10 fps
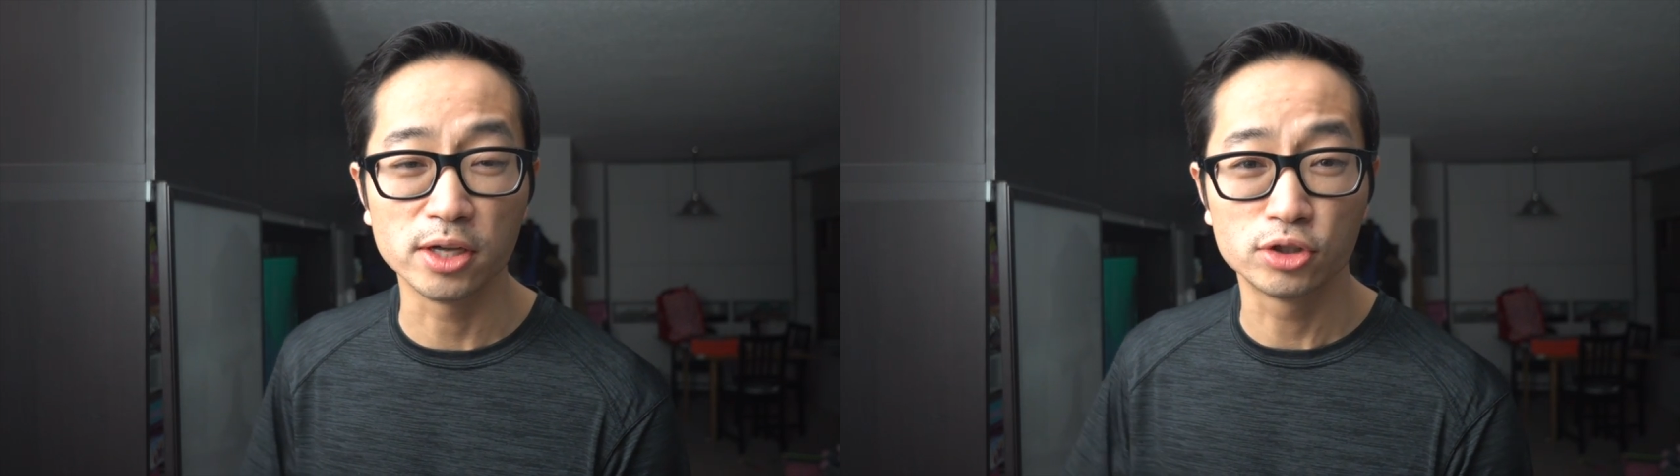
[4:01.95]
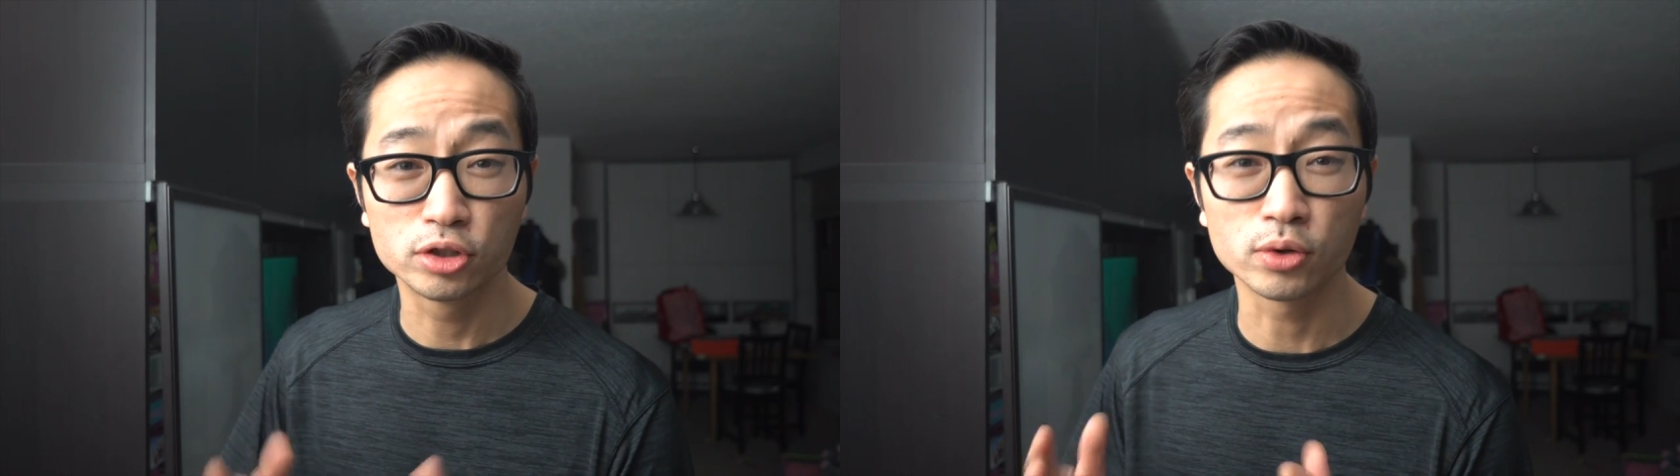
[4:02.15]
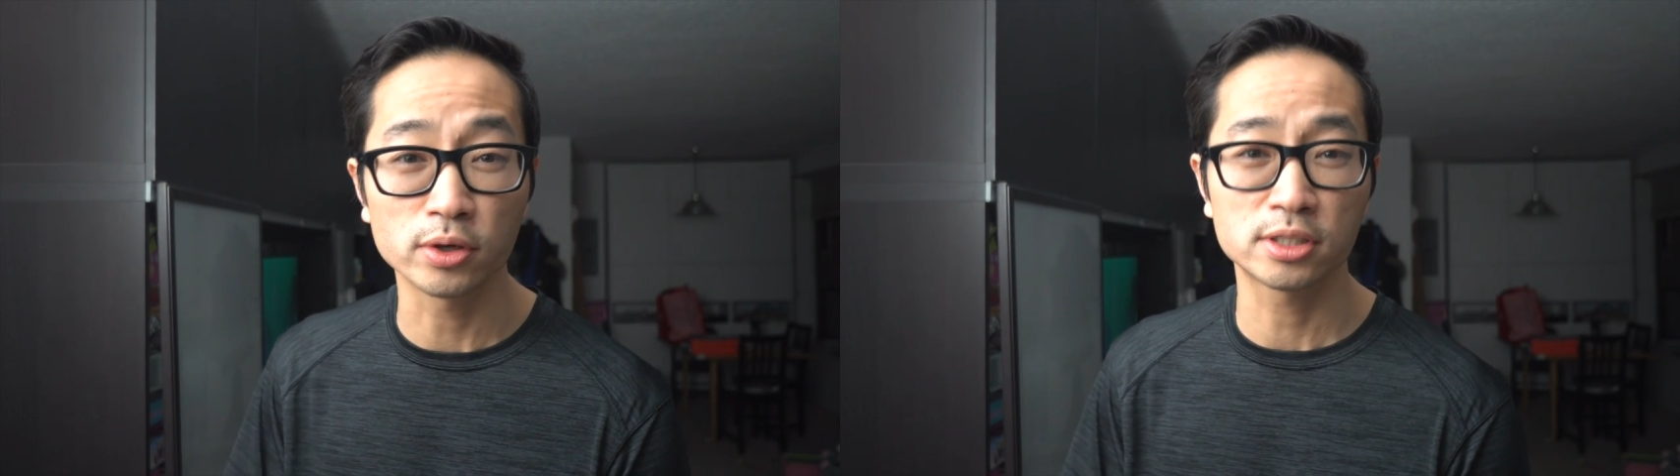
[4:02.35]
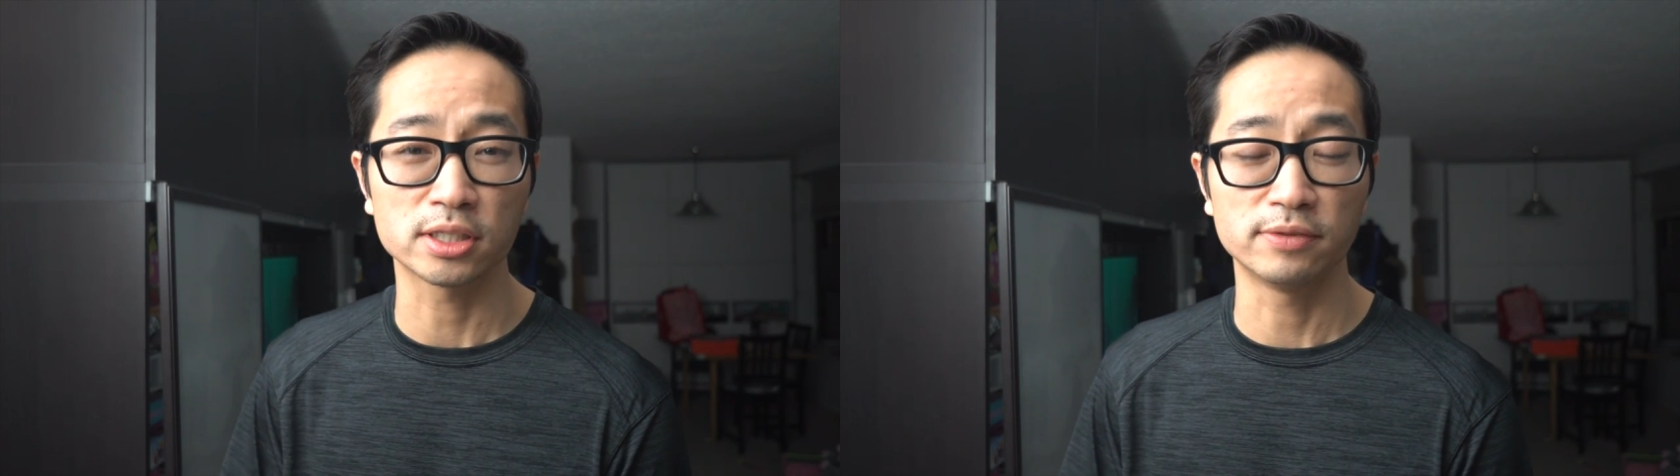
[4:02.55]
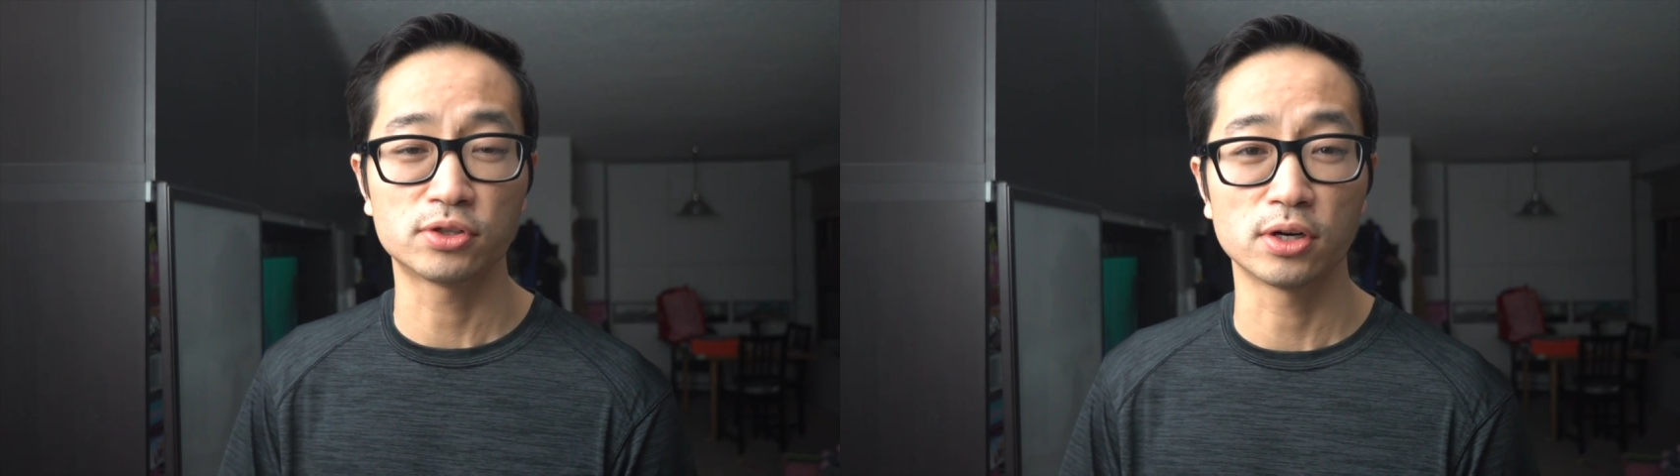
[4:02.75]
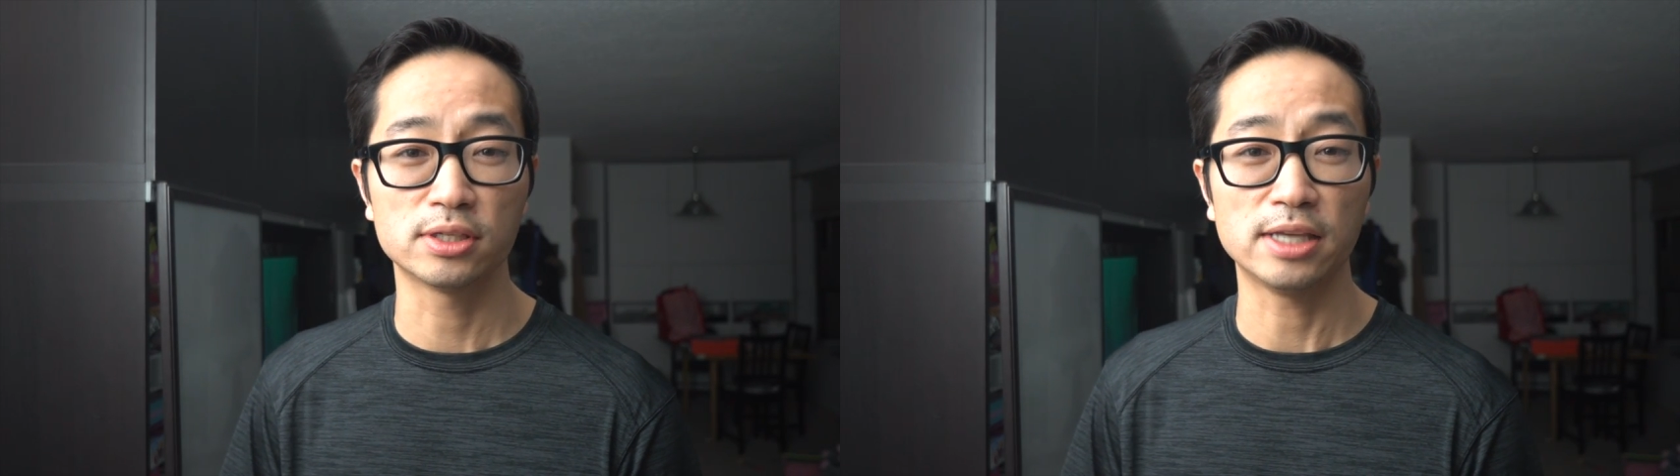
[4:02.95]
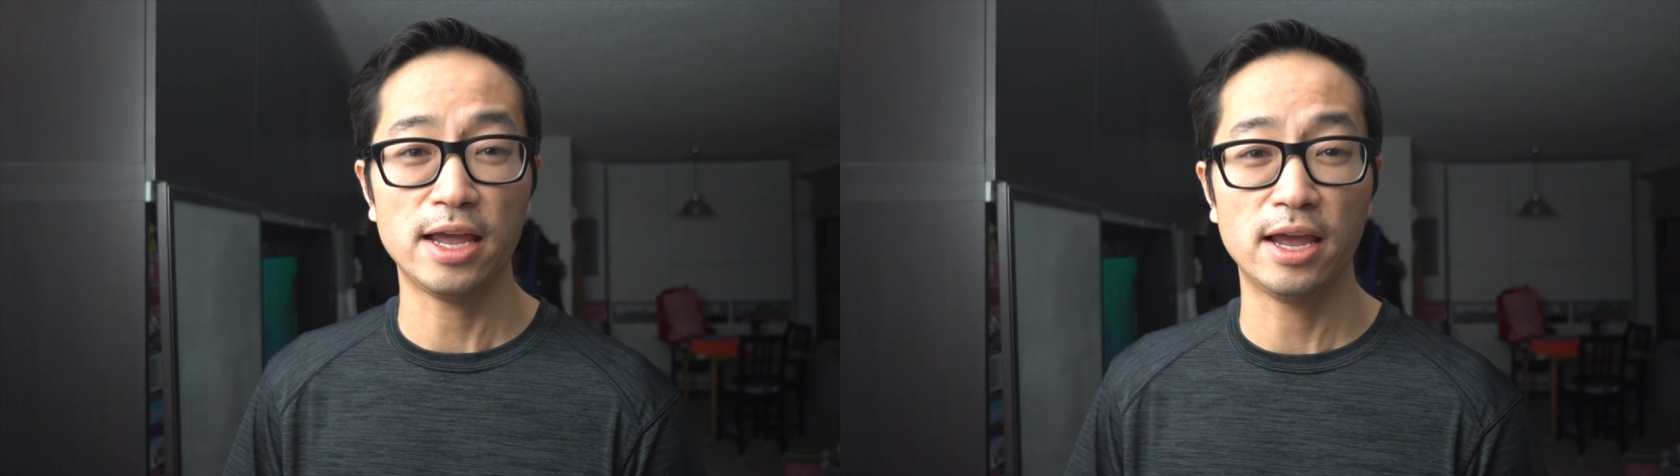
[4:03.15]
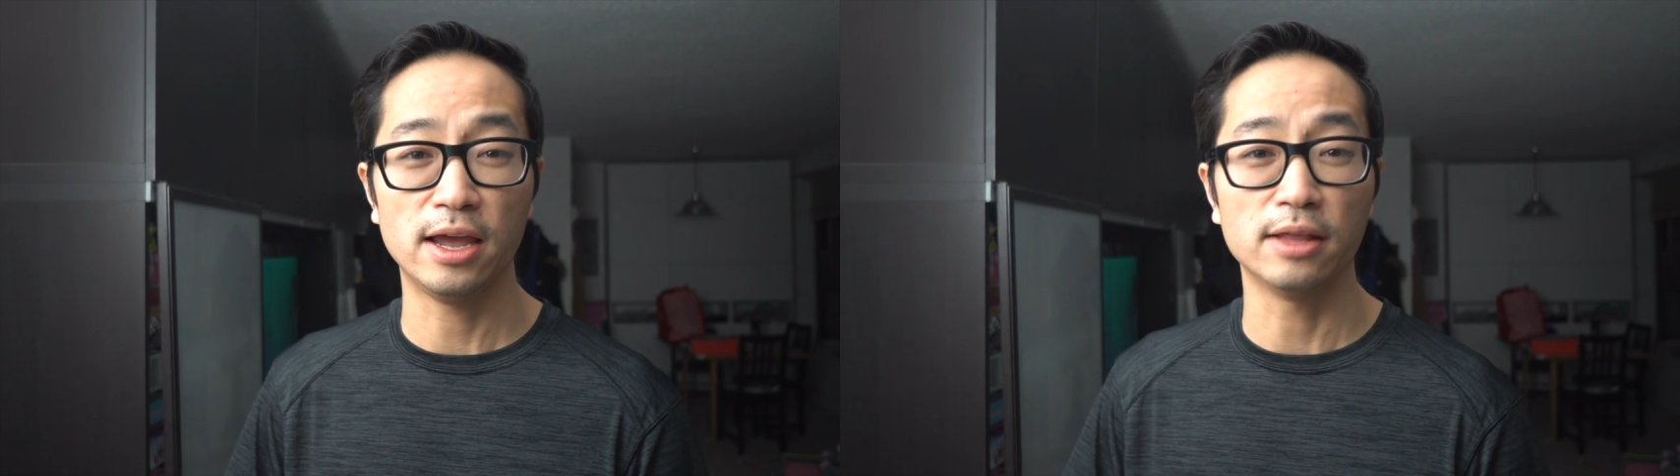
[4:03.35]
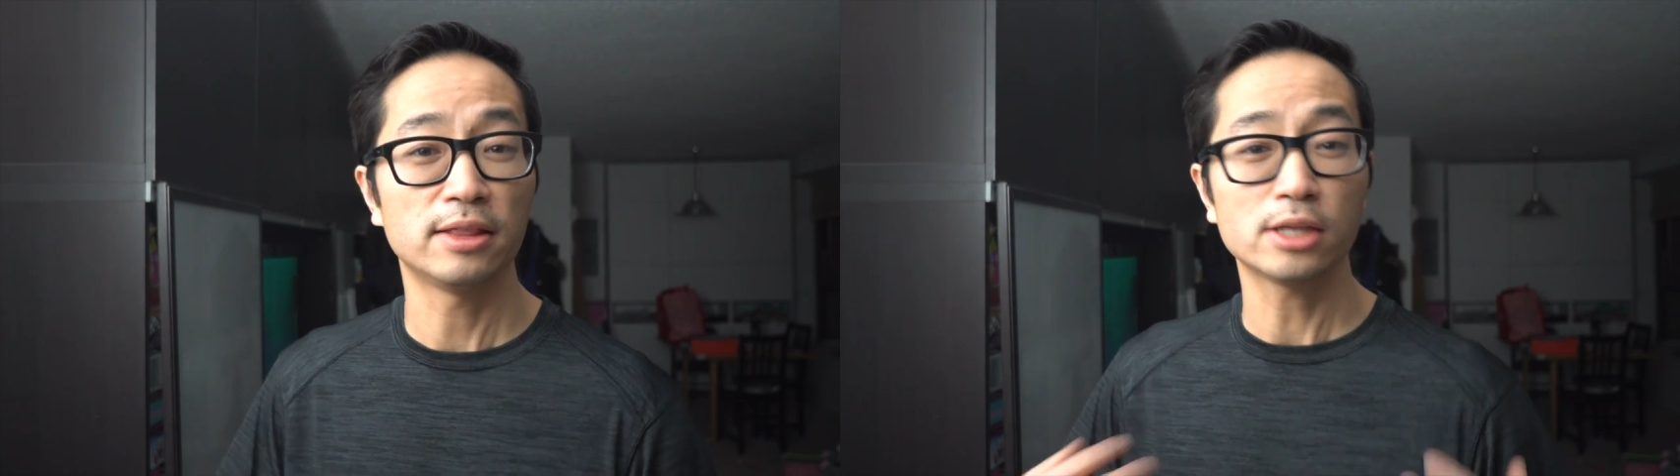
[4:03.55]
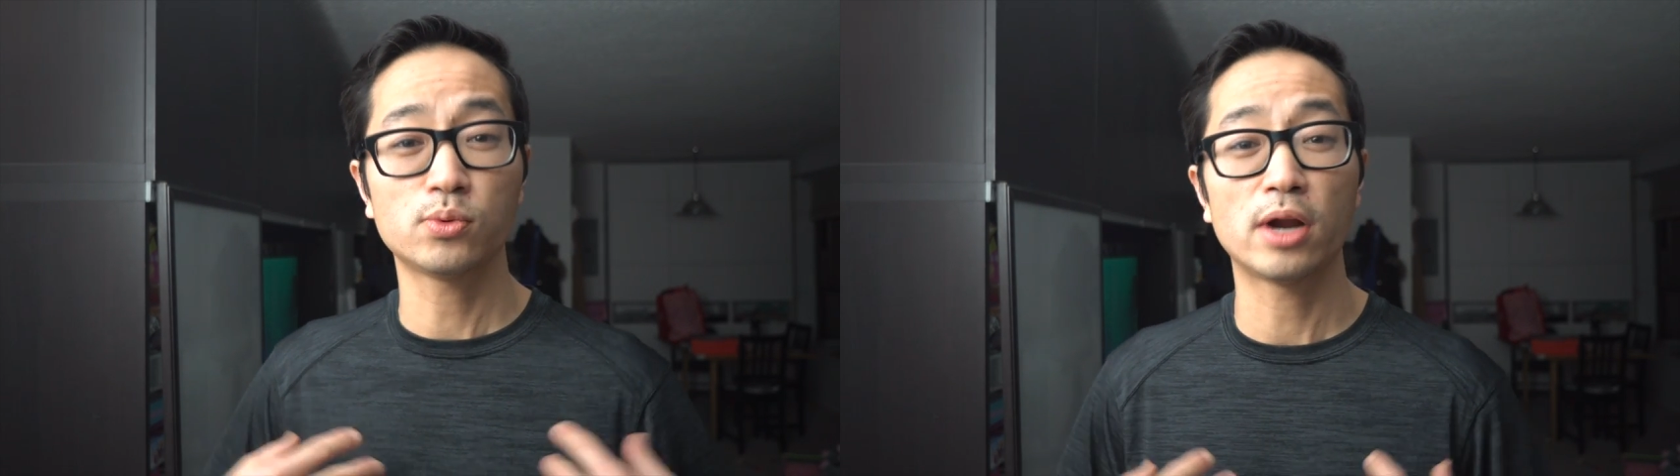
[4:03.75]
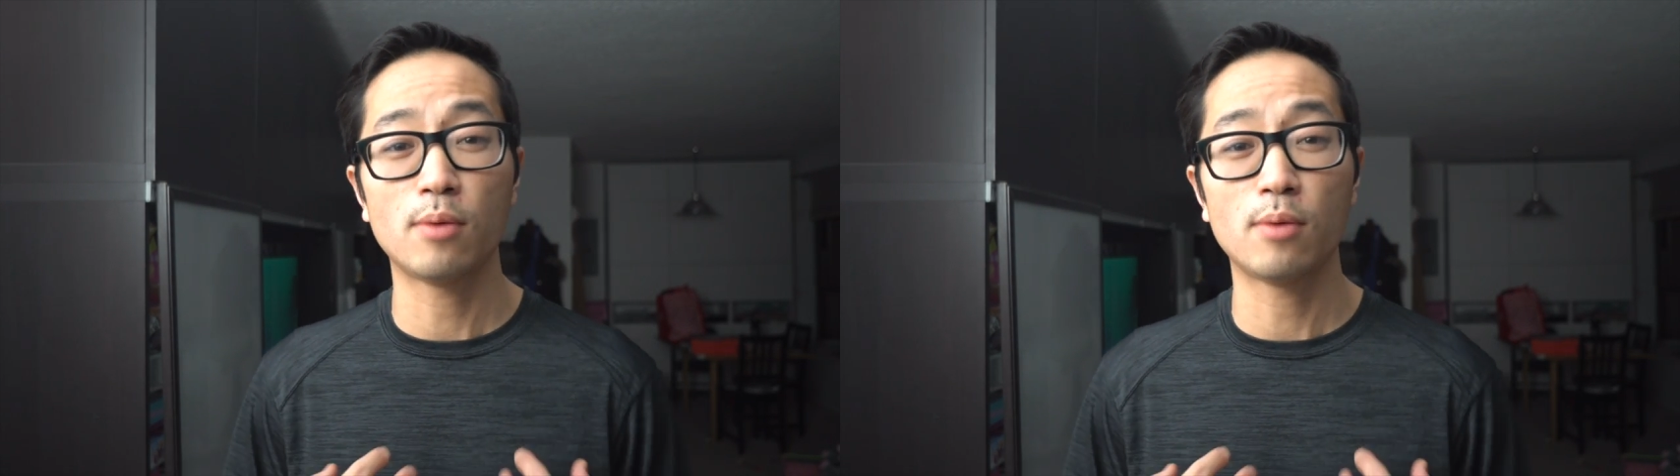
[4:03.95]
is short sleeve shirts, and that's what